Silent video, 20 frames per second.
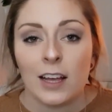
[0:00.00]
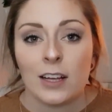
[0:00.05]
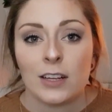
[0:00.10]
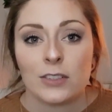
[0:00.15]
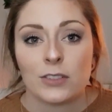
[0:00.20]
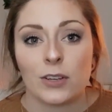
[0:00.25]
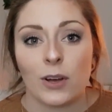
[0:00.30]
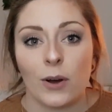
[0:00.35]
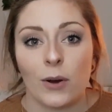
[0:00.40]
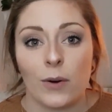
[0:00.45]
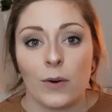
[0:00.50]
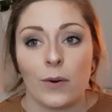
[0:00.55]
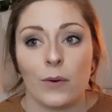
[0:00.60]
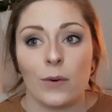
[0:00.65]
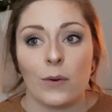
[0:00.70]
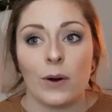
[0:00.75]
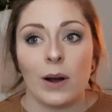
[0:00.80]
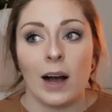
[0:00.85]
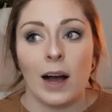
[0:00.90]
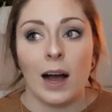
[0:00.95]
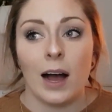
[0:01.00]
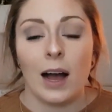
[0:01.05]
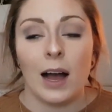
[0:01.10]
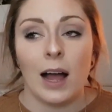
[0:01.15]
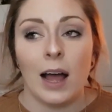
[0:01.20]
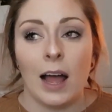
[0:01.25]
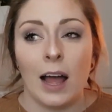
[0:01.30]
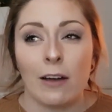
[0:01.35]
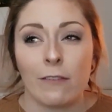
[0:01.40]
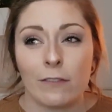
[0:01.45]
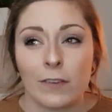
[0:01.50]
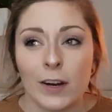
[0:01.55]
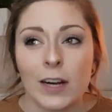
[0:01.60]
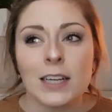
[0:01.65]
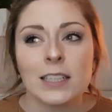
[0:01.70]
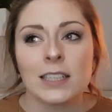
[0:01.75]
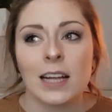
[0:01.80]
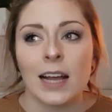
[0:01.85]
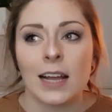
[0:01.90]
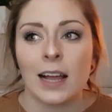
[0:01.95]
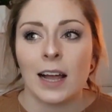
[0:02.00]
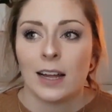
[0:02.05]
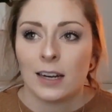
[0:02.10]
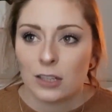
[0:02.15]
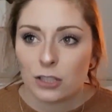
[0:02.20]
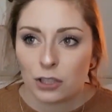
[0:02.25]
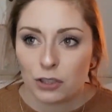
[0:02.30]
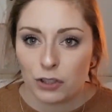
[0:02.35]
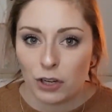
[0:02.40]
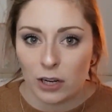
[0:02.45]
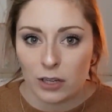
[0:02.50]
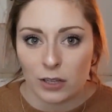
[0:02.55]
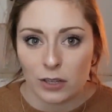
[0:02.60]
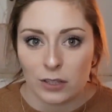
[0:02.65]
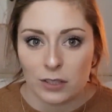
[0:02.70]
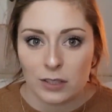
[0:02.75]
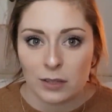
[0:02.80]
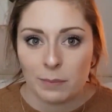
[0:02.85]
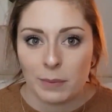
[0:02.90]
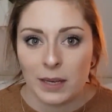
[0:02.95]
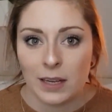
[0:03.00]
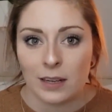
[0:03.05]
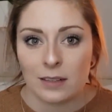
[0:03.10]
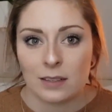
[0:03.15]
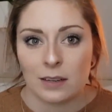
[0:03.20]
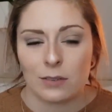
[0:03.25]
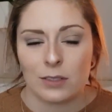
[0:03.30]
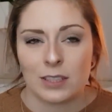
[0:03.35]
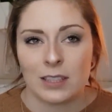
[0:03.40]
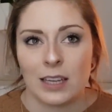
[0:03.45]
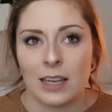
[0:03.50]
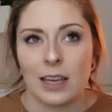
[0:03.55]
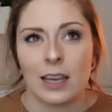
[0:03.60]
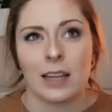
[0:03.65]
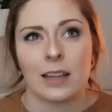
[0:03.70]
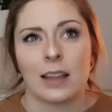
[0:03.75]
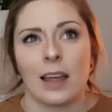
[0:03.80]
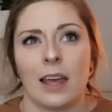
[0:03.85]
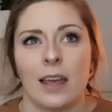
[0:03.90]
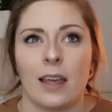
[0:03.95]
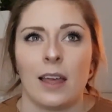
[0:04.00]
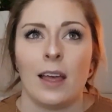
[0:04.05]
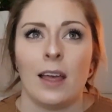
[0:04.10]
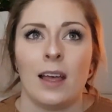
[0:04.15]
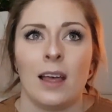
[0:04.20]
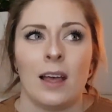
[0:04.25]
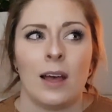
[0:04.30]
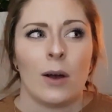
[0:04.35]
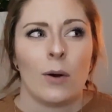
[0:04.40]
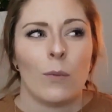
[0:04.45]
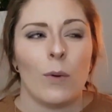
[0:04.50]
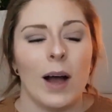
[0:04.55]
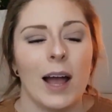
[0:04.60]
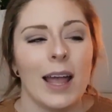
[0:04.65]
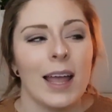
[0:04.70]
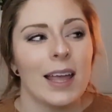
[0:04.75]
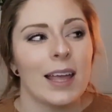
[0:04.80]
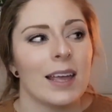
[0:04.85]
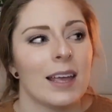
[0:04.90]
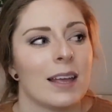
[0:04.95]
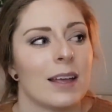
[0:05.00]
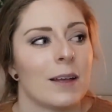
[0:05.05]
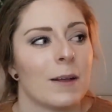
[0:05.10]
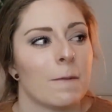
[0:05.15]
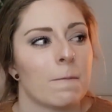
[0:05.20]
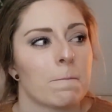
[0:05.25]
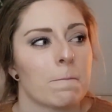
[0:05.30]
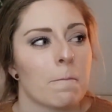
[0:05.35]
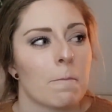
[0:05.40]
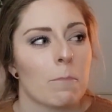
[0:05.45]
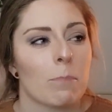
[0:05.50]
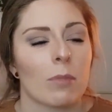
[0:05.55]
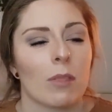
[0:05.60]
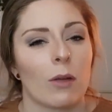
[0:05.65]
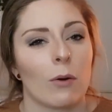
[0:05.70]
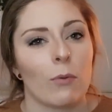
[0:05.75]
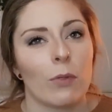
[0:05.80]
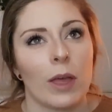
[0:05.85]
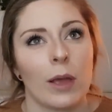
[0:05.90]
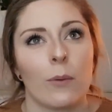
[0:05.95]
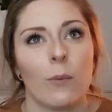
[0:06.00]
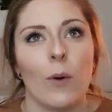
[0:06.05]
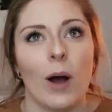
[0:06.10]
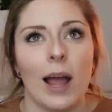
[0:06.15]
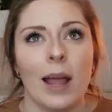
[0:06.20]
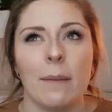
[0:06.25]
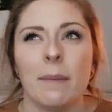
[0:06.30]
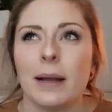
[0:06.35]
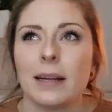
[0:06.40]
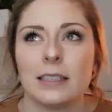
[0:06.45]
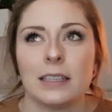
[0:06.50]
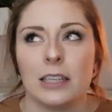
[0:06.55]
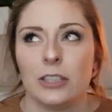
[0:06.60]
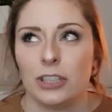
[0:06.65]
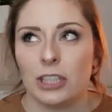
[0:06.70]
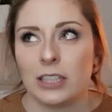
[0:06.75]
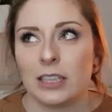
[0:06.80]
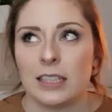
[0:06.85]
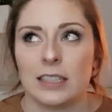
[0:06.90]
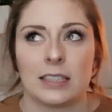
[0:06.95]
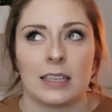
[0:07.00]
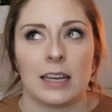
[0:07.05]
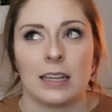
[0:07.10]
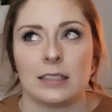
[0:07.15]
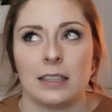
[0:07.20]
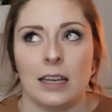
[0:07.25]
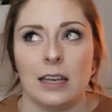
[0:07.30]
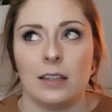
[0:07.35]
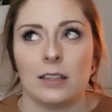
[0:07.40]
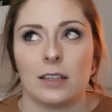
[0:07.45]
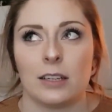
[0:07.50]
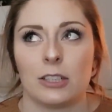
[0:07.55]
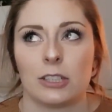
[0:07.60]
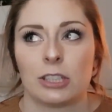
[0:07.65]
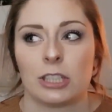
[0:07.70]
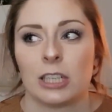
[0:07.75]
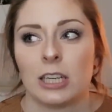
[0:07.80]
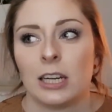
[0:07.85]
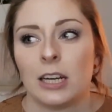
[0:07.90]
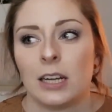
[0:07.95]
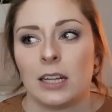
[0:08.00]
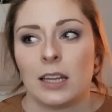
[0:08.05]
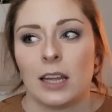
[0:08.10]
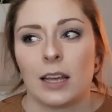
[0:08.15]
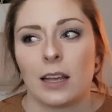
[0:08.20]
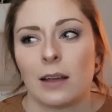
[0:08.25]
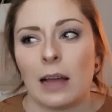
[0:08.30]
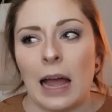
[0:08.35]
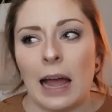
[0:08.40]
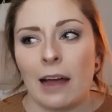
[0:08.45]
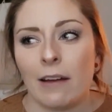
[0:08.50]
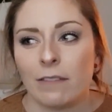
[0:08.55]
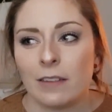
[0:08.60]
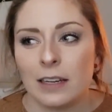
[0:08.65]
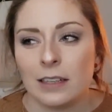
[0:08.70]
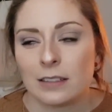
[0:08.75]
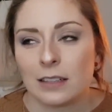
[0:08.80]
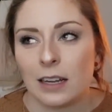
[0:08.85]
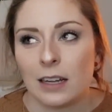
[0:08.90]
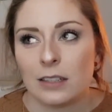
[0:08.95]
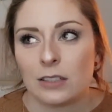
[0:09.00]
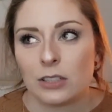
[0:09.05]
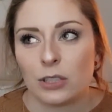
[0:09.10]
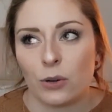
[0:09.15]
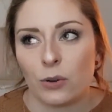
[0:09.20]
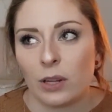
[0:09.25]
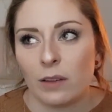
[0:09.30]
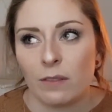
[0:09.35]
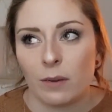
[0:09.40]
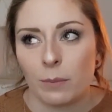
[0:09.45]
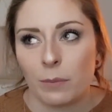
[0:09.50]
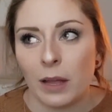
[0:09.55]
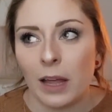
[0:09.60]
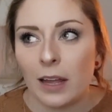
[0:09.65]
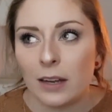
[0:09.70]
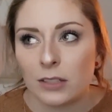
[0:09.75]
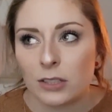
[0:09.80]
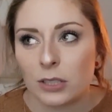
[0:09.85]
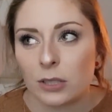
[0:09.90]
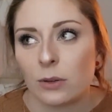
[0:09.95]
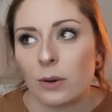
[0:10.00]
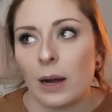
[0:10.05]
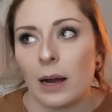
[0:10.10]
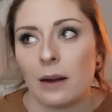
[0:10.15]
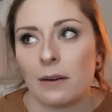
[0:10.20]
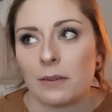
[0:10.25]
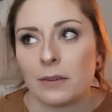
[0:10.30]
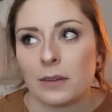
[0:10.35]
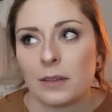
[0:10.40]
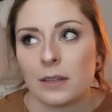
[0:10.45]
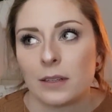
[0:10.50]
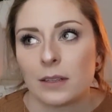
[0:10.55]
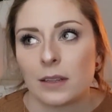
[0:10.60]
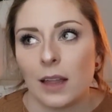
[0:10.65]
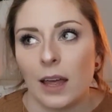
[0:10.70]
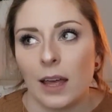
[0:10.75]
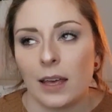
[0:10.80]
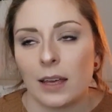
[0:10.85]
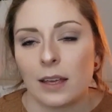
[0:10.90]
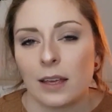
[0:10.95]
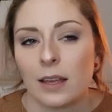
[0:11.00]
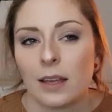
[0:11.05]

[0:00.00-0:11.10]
So at first I kind of struggled because I was thinking like, why am I teaching these kids English? Like half these kids don't even plan to go out like